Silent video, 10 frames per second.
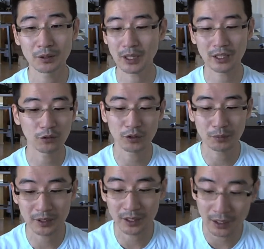I know we've
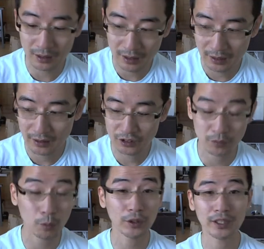been
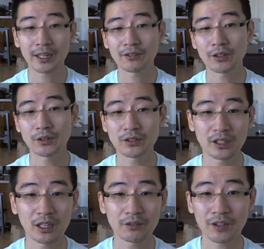supporting iPhones in
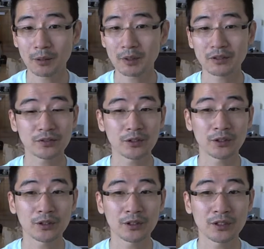our environment
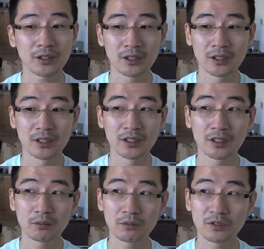for
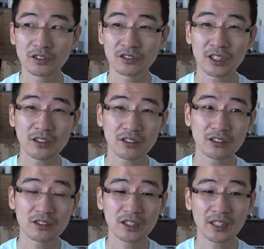
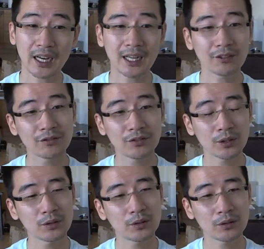since the
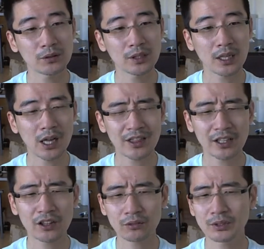iPhone, I
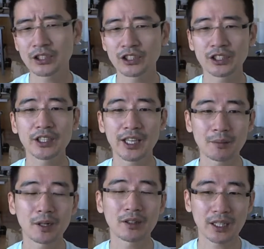think 3G came
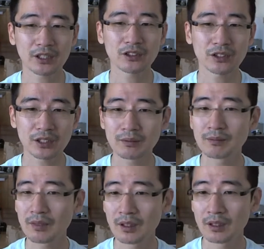out actually.
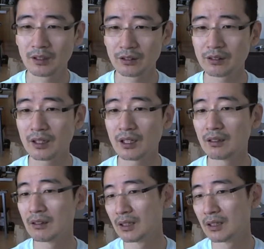So,